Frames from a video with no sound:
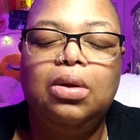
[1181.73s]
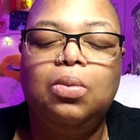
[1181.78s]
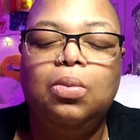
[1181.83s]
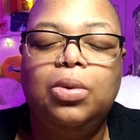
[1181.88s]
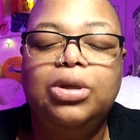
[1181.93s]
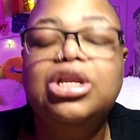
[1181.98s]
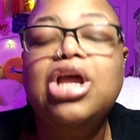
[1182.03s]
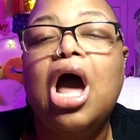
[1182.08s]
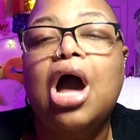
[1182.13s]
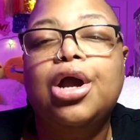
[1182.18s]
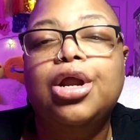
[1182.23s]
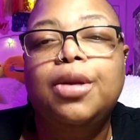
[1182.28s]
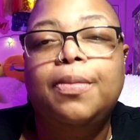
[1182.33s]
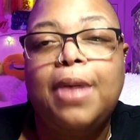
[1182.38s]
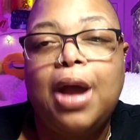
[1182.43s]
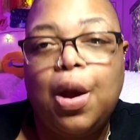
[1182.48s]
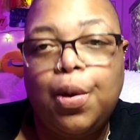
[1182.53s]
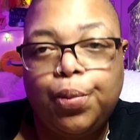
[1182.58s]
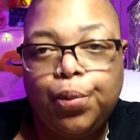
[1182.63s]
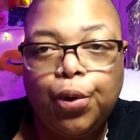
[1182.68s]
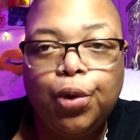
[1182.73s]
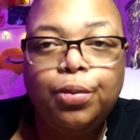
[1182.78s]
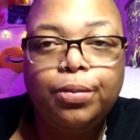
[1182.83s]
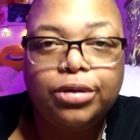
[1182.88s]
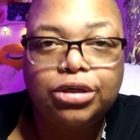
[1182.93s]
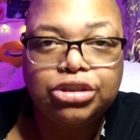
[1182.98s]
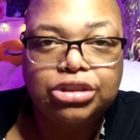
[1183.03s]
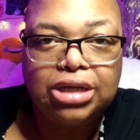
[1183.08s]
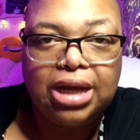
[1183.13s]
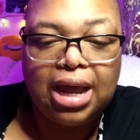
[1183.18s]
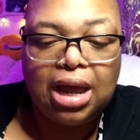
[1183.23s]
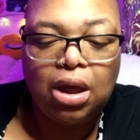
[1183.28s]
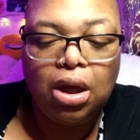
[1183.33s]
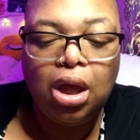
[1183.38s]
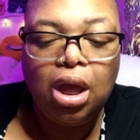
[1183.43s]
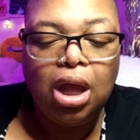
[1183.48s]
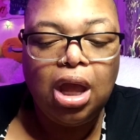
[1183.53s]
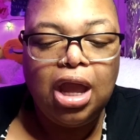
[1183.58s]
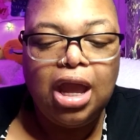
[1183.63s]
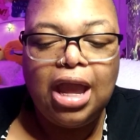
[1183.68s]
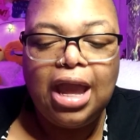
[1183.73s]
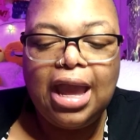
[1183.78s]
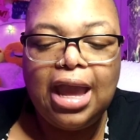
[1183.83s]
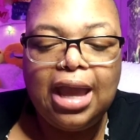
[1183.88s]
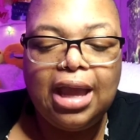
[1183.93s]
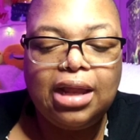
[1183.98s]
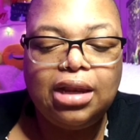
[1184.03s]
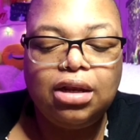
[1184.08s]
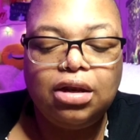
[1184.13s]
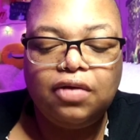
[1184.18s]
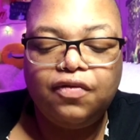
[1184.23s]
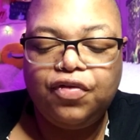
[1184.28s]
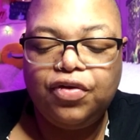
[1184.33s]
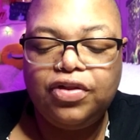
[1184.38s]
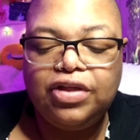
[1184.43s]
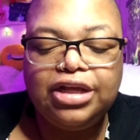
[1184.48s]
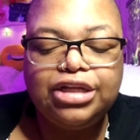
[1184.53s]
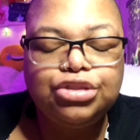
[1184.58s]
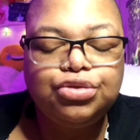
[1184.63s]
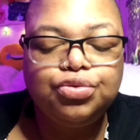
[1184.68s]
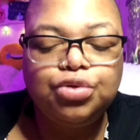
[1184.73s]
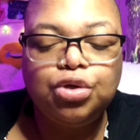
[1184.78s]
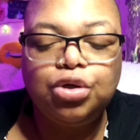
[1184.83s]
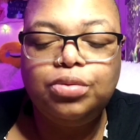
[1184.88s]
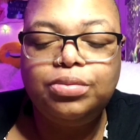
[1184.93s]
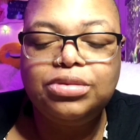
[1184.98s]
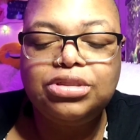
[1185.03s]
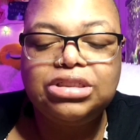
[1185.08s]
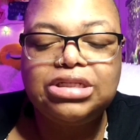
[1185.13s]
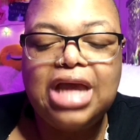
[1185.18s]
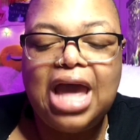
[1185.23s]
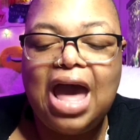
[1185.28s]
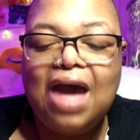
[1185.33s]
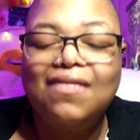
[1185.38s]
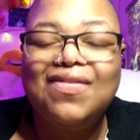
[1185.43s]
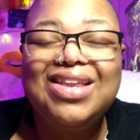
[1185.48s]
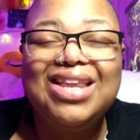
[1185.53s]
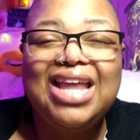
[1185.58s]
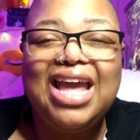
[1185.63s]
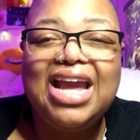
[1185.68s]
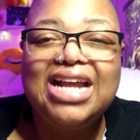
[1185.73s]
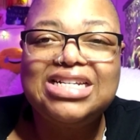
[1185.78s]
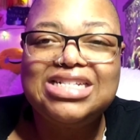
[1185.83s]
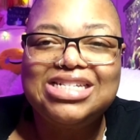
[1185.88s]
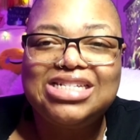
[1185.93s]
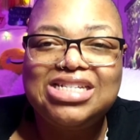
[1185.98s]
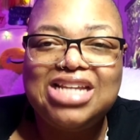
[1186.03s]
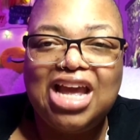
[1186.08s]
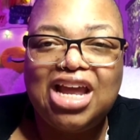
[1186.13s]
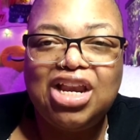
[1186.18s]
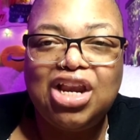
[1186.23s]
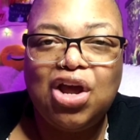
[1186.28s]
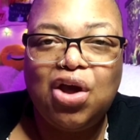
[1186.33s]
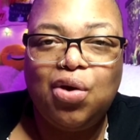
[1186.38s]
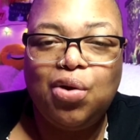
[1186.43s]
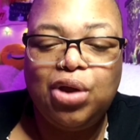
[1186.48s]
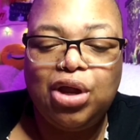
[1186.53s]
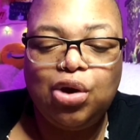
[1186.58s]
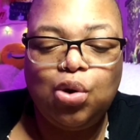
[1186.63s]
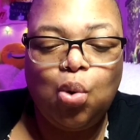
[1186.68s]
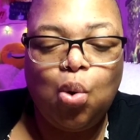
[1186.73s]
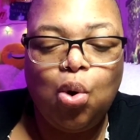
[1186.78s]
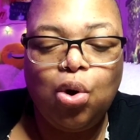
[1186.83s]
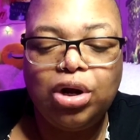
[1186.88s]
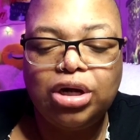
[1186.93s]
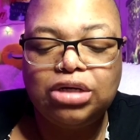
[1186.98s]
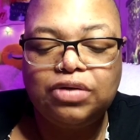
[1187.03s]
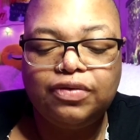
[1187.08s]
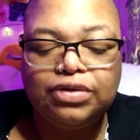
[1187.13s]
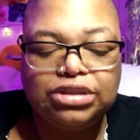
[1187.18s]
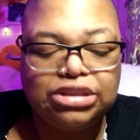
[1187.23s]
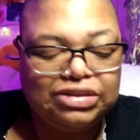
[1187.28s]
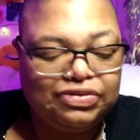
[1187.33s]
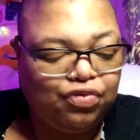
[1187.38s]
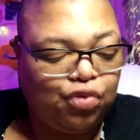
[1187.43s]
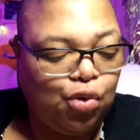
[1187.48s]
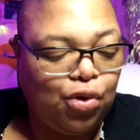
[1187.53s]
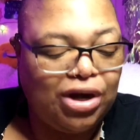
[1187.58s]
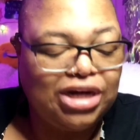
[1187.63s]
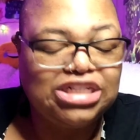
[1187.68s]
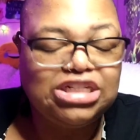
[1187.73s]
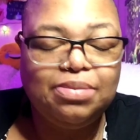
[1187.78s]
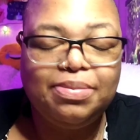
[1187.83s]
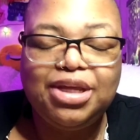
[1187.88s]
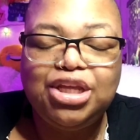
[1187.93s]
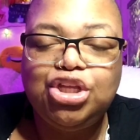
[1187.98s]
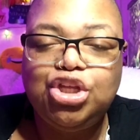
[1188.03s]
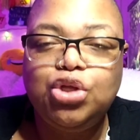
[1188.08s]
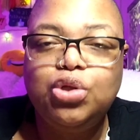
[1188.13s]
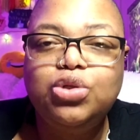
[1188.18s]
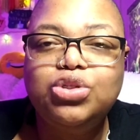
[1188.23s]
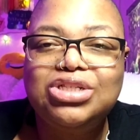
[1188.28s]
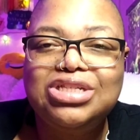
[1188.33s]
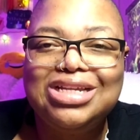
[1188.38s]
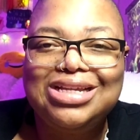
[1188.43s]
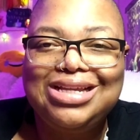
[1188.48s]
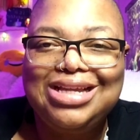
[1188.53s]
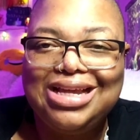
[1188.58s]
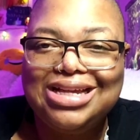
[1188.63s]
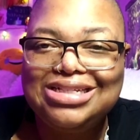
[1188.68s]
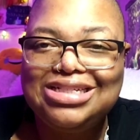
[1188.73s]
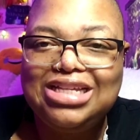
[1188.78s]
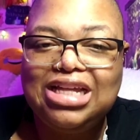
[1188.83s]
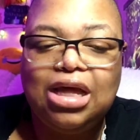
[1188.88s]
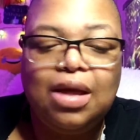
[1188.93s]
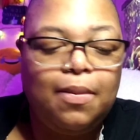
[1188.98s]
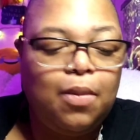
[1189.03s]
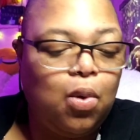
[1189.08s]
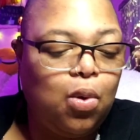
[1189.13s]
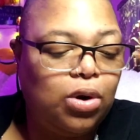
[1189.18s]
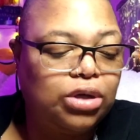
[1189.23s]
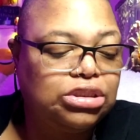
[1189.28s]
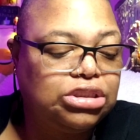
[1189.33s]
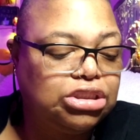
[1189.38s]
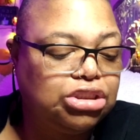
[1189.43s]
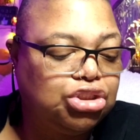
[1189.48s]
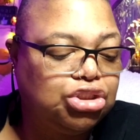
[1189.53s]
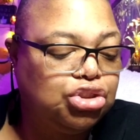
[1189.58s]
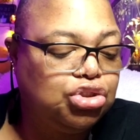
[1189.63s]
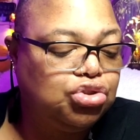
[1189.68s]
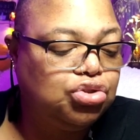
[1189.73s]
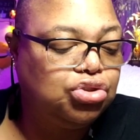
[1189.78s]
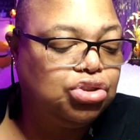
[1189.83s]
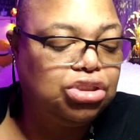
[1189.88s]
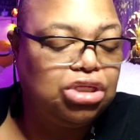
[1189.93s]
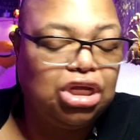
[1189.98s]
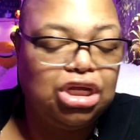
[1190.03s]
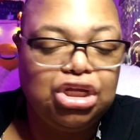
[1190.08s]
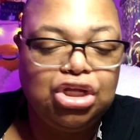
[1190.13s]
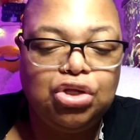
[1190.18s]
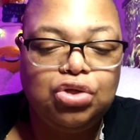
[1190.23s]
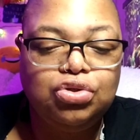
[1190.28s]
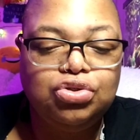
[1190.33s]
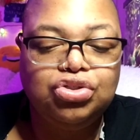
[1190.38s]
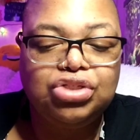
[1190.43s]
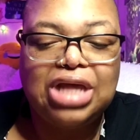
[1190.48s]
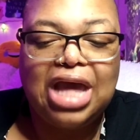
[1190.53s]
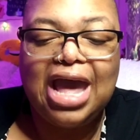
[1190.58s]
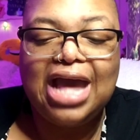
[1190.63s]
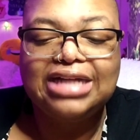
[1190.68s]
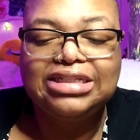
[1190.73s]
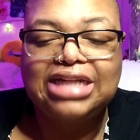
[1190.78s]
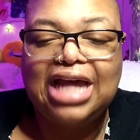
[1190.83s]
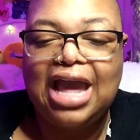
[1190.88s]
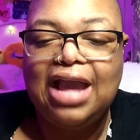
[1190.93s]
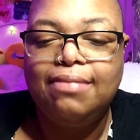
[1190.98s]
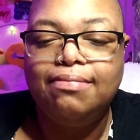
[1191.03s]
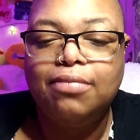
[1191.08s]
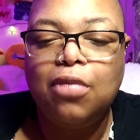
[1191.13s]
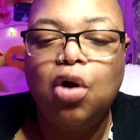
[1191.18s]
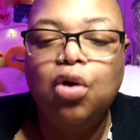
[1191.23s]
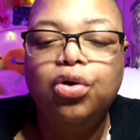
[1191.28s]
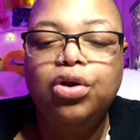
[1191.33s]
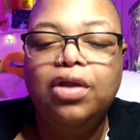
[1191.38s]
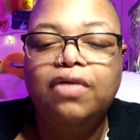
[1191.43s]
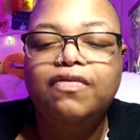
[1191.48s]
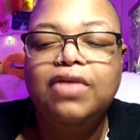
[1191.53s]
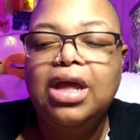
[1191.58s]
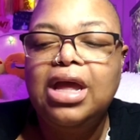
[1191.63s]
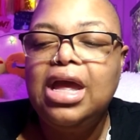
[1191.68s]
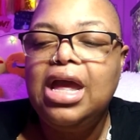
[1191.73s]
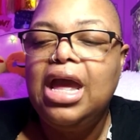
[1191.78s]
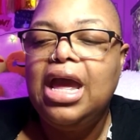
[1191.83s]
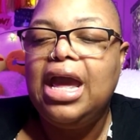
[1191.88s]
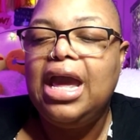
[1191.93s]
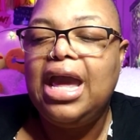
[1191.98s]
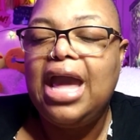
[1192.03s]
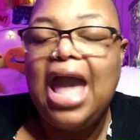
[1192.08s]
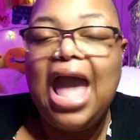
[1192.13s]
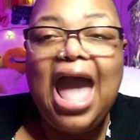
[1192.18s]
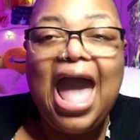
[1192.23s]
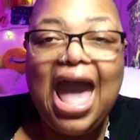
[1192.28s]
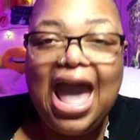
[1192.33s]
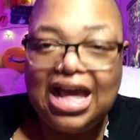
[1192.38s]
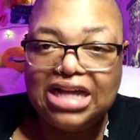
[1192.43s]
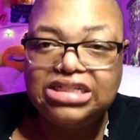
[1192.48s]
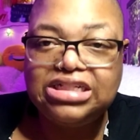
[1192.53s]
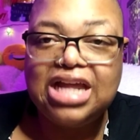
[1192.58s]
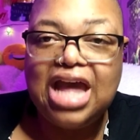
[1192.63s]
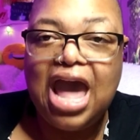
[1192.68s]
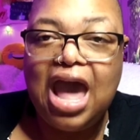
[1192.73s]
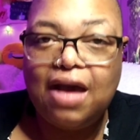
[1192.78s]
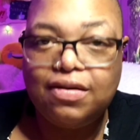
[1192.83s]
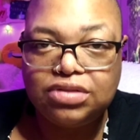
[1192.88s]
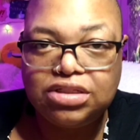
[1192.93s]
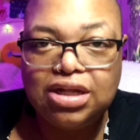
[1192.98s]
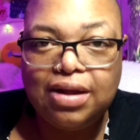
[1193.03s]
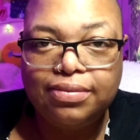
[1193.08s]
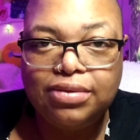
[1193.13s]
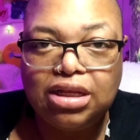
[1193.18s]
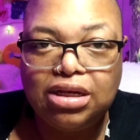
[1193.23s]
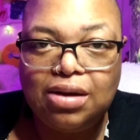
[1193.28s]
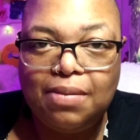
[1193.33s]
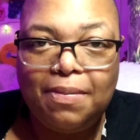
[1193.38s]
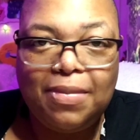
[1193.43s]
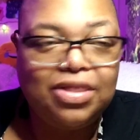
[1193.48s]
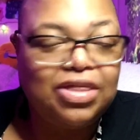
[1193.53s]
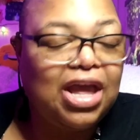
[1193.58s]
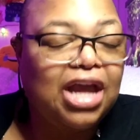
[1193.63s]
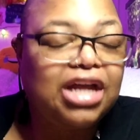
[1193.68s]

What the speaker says: we're talking about rumors now. And for these rumors to have a leg to stand on in order for it to be used against him or to used as a motive. It has to have something.